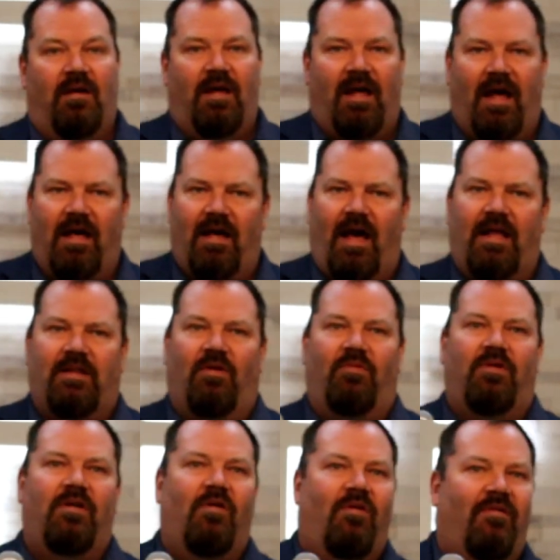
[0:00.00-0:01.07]
Now, I
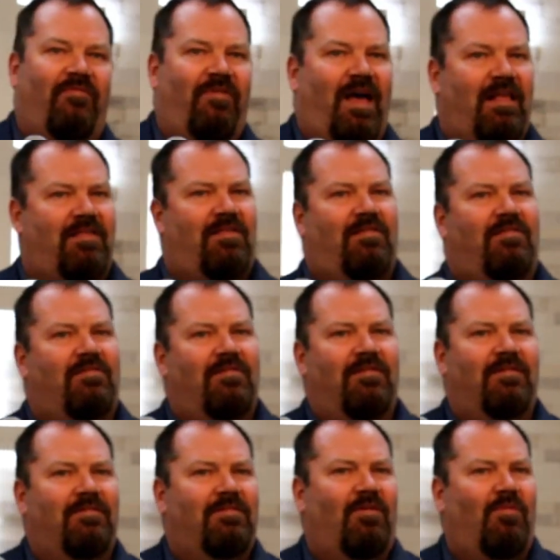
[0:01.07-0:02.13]
don't know if that's
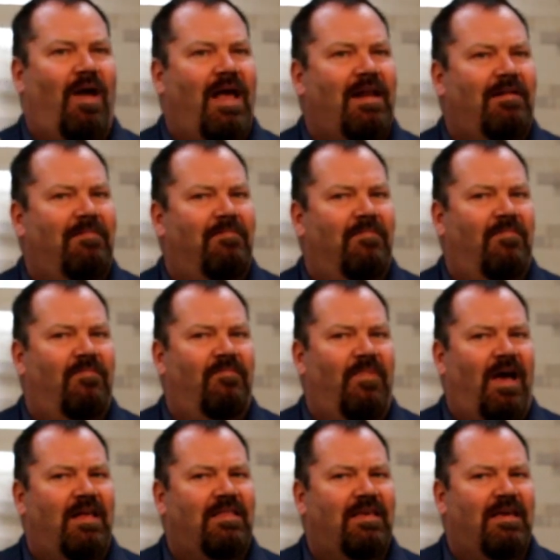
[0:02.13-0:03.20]
the right
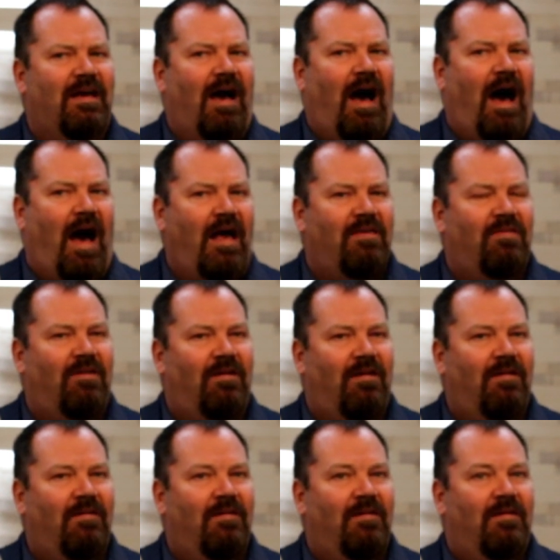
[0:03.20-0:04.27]
idea
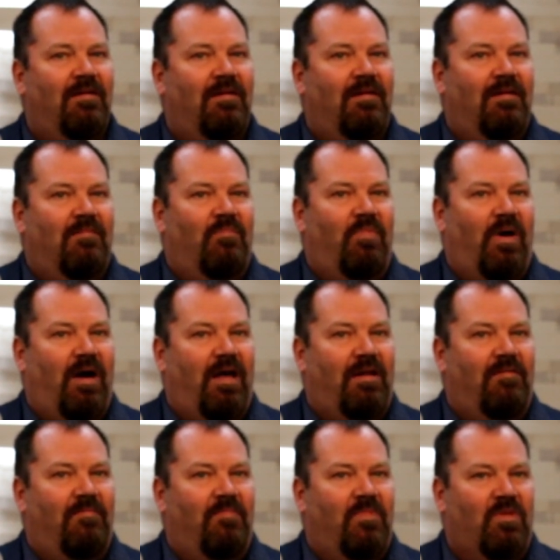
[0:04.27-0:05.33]
either,
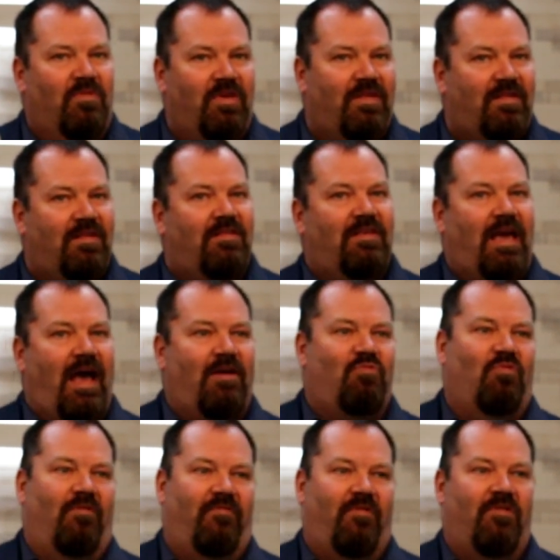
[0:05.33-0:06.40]
but this is the
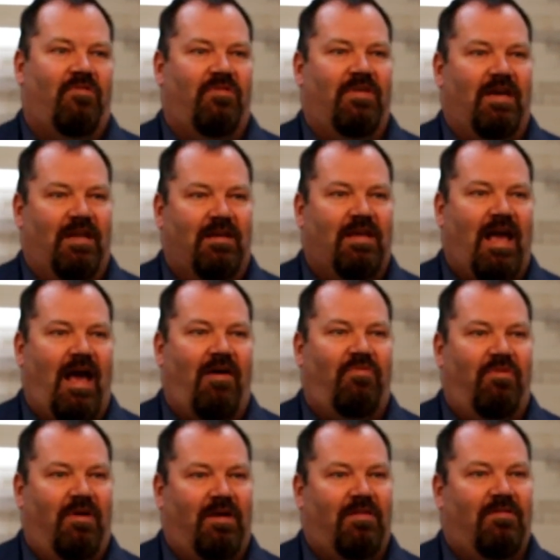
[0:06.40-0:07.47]
actual verse that
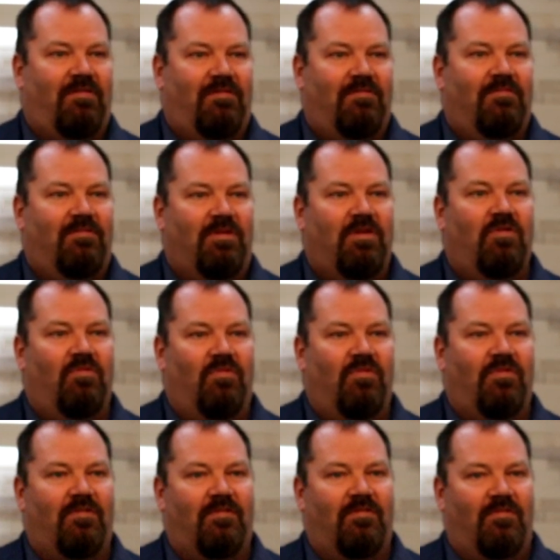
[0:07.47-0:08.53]
Catholics
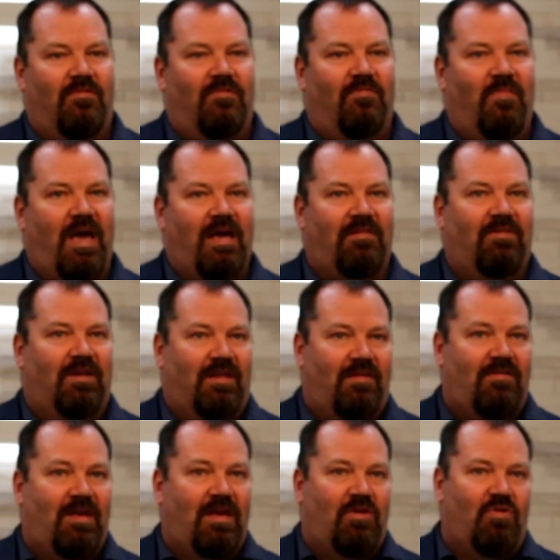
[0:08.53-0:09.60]
use to make the
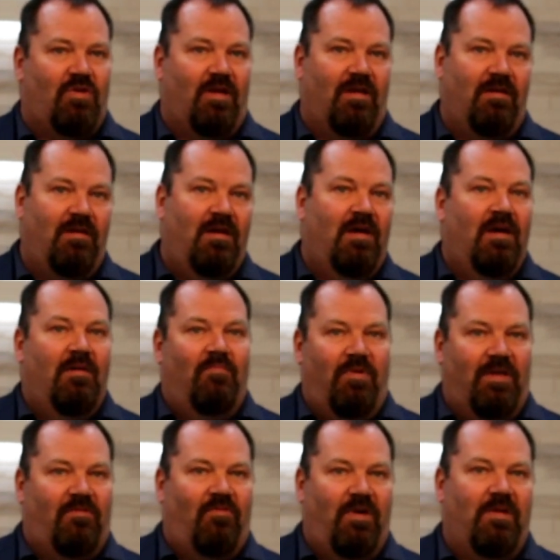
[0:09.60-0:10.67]
distinction
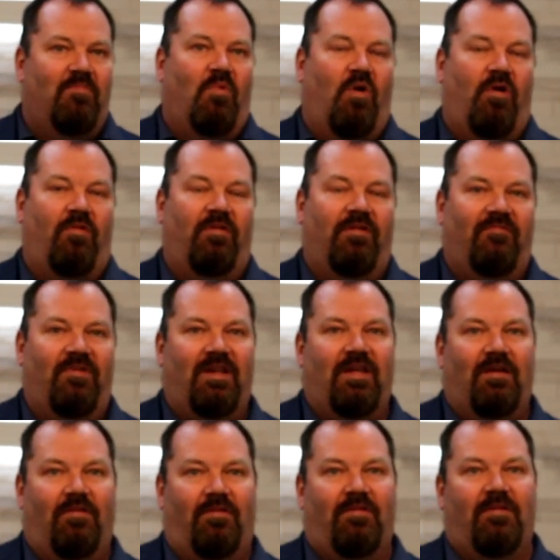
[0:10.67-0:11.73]
between mortal and
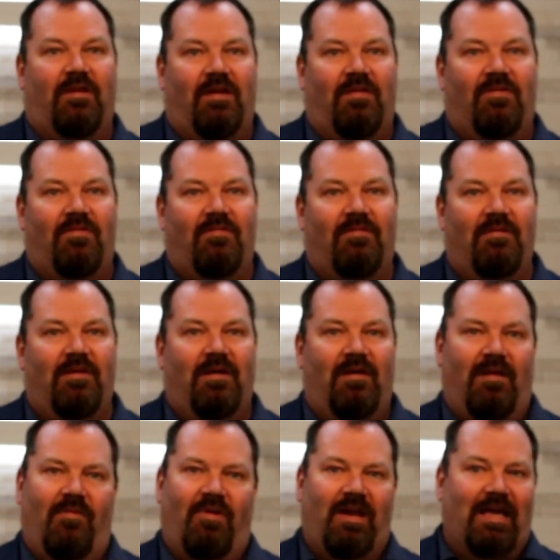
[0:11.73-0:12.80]
venial sins.
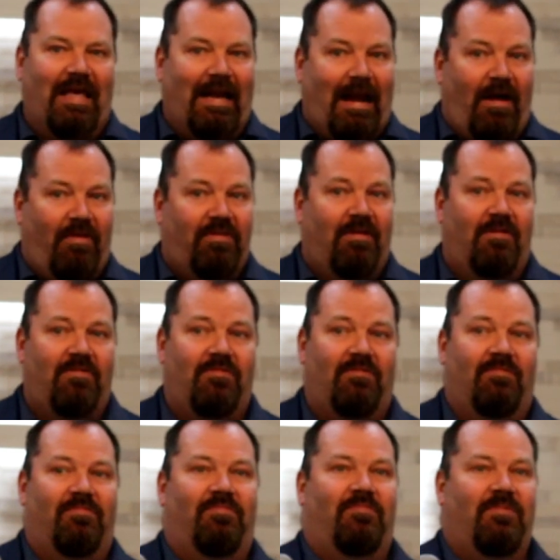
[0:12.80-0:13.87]
I want to get it out there
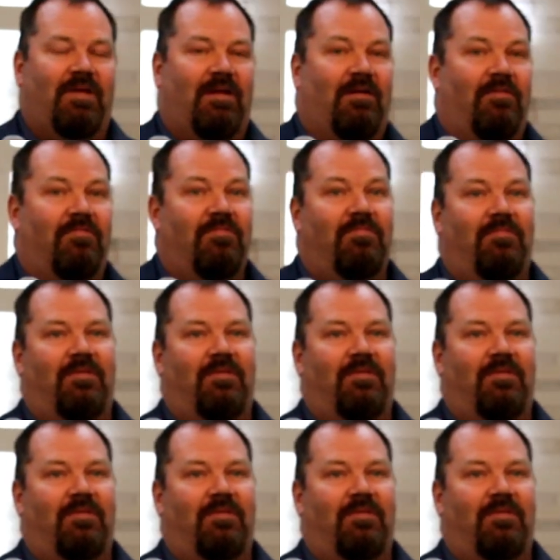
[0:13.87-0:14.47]
so, you know,